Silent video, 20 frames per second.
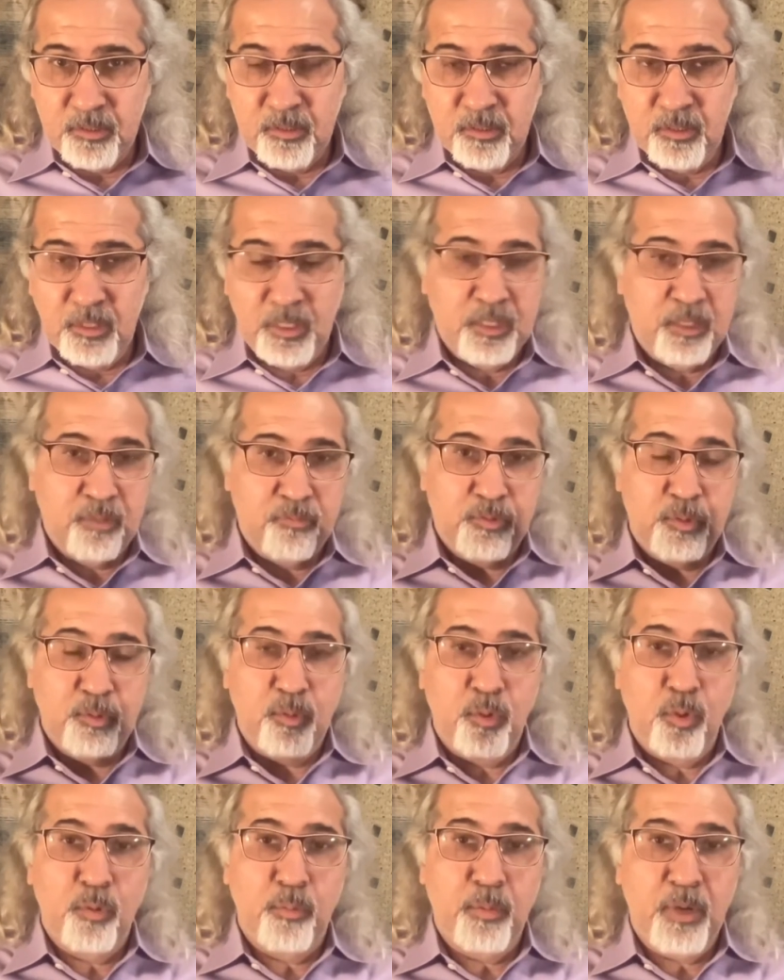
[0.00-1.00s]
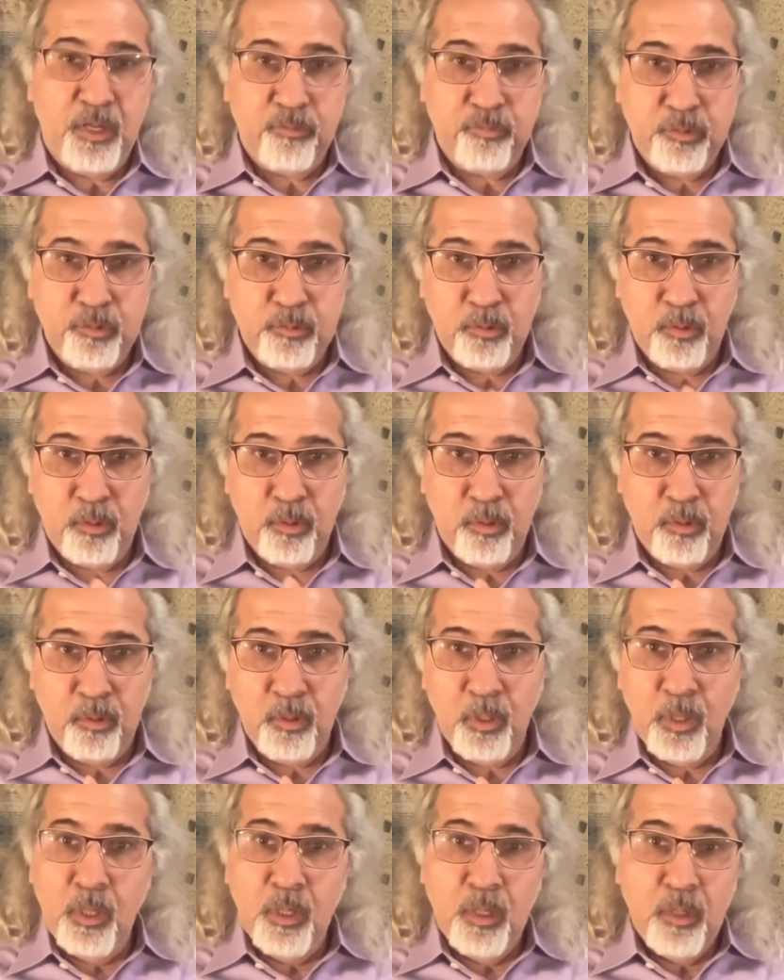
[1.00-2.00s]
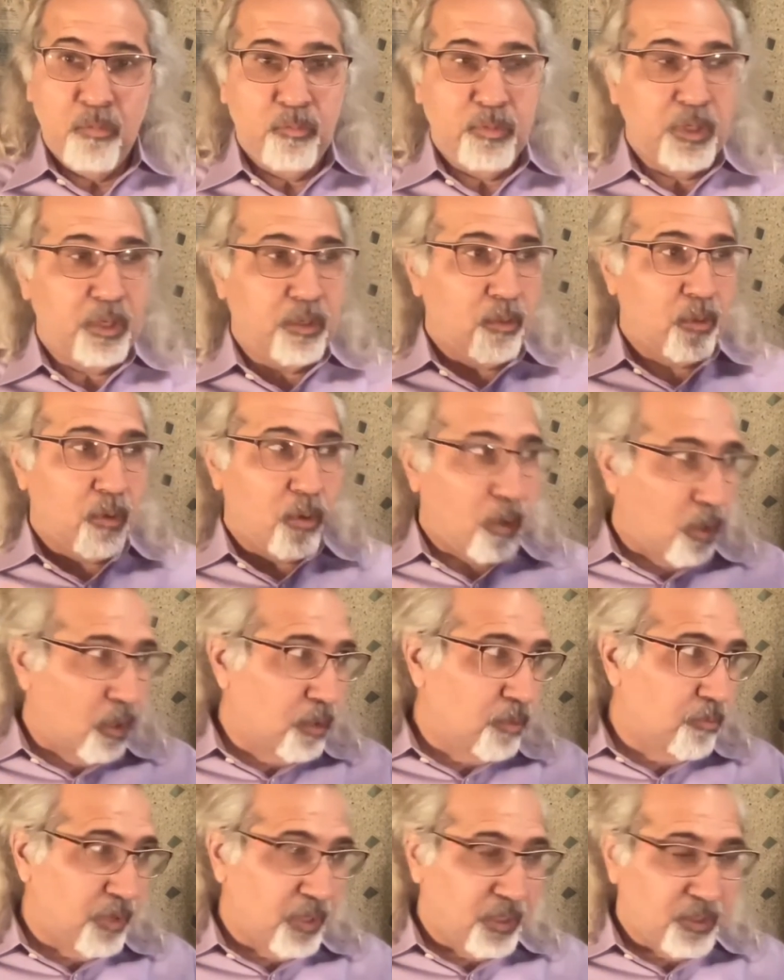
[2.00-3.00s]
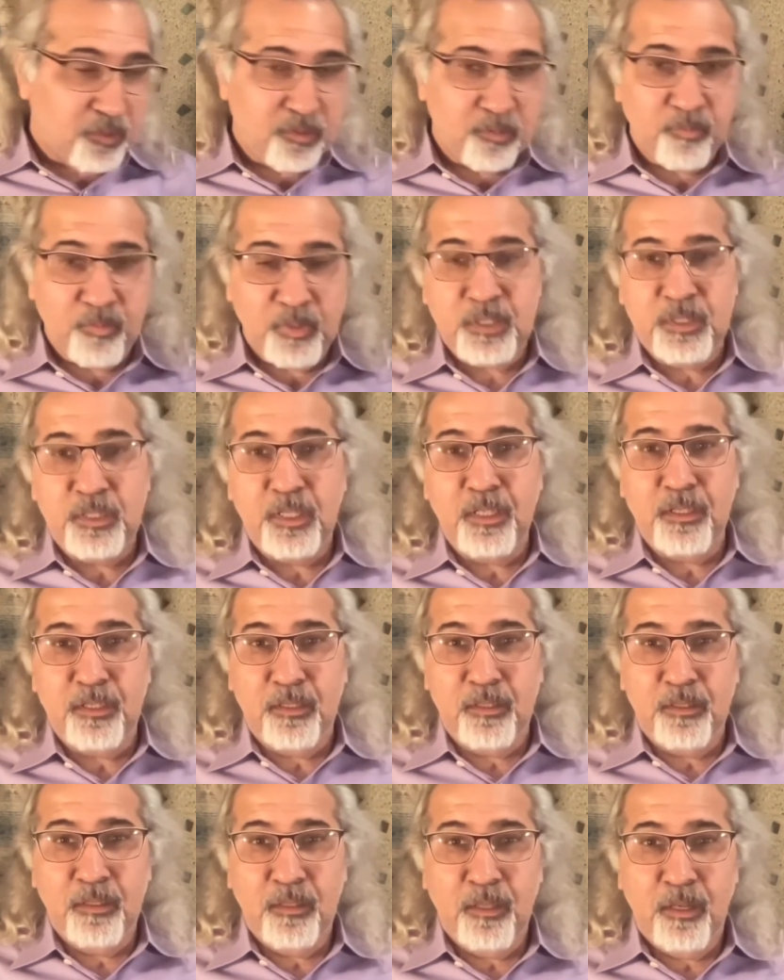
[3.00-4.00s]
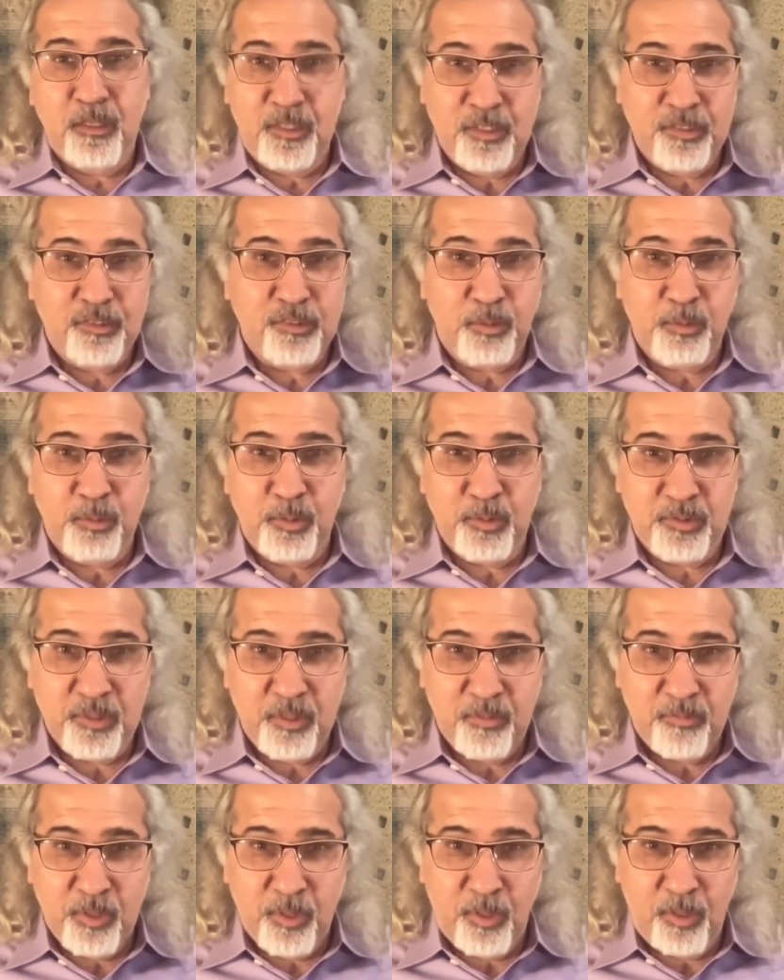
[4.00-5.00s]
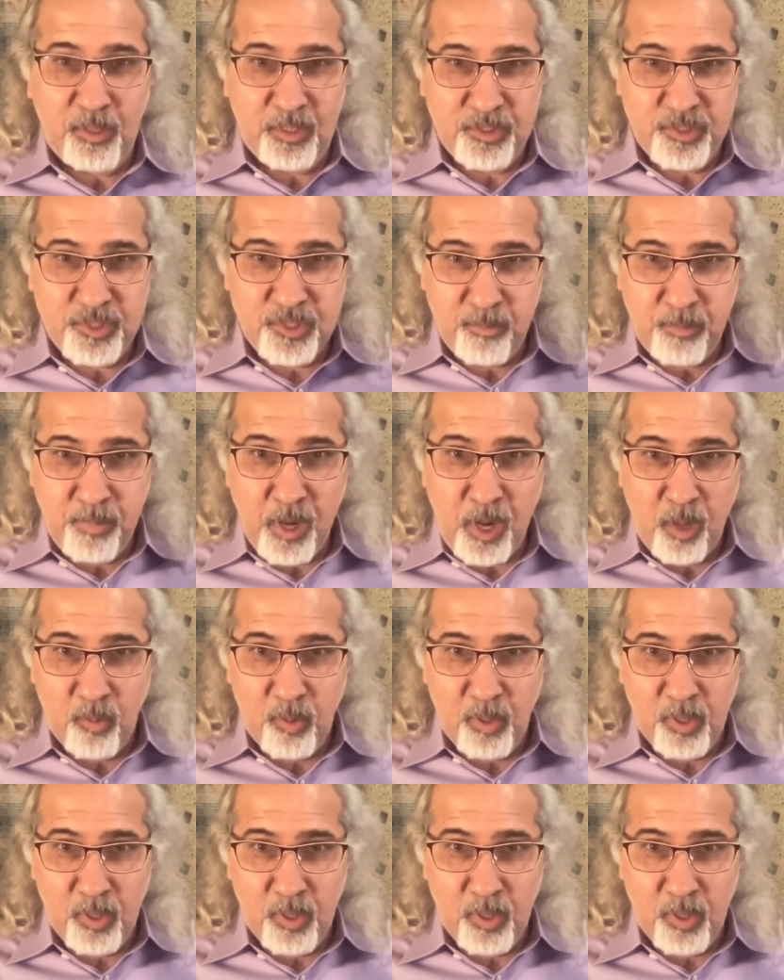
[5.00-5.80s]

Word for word: And if you go by Foucault, we are always within a discourse of knowledge and power.